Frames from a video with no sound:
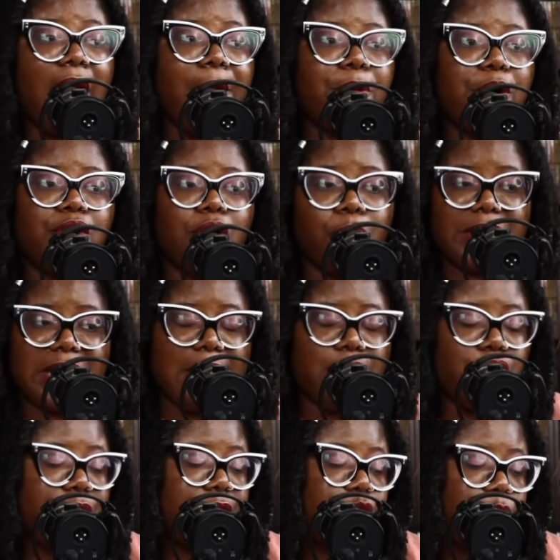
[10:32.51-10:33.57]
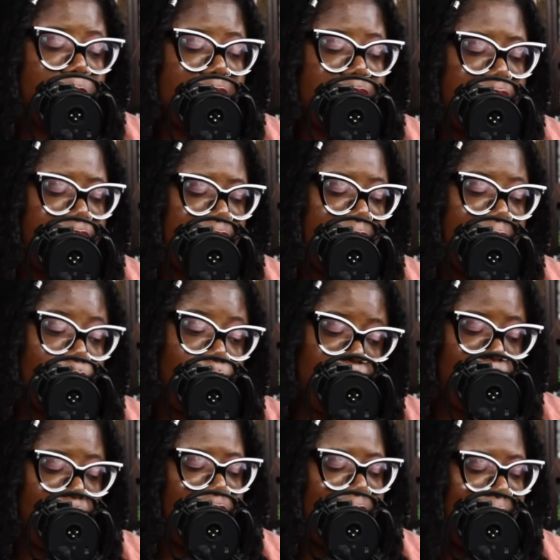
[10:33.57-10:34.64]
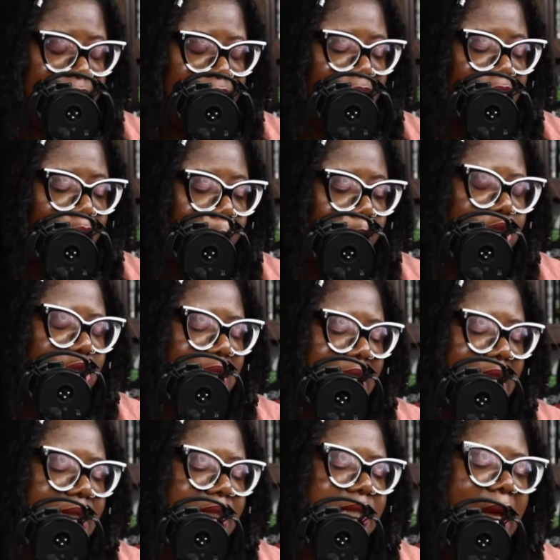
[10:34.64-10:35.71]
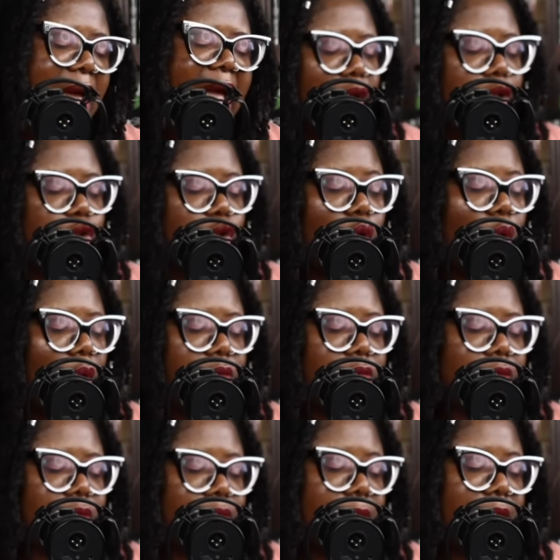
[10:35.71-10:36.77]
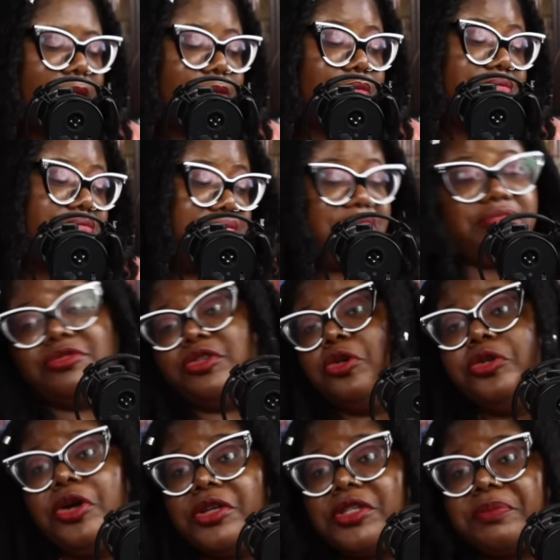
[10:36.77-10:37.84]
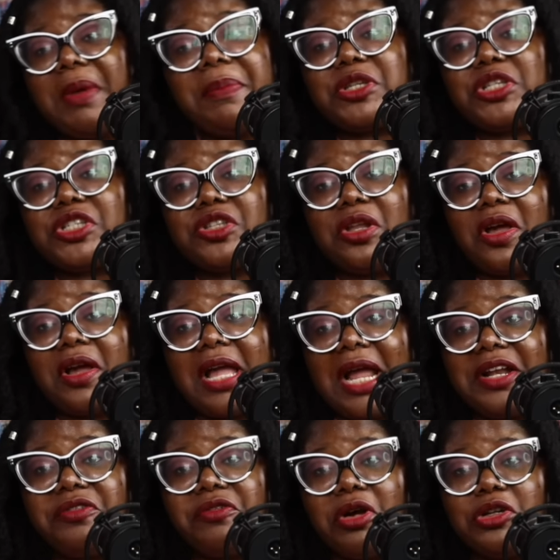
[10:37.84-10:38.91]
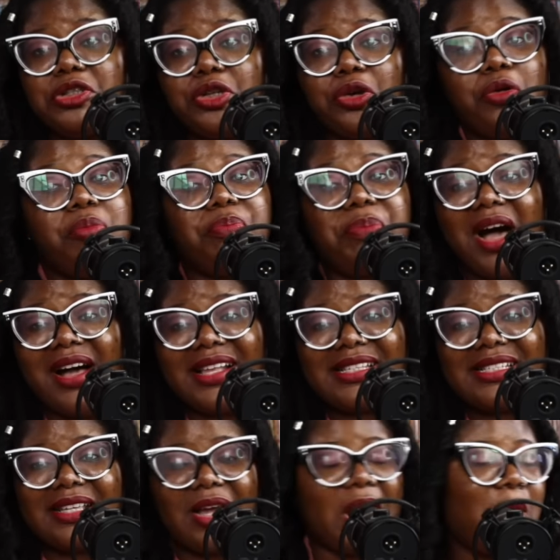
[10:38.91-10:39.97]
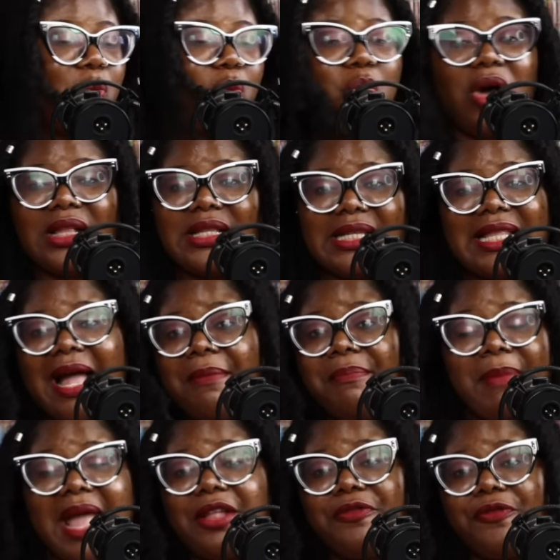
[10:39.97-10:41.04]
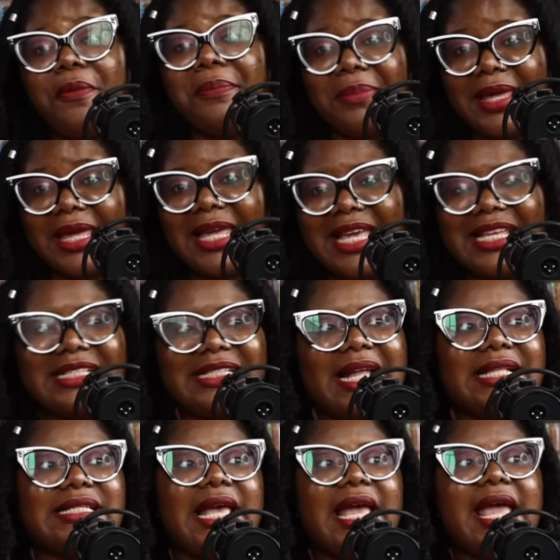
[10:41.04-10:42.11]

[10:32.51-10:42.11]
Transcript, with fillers: but not with Eloise, with another, with one of another of the Bridgertons. So, who knows? Maybe she's no longer in the wrong show. But what that meant for me is that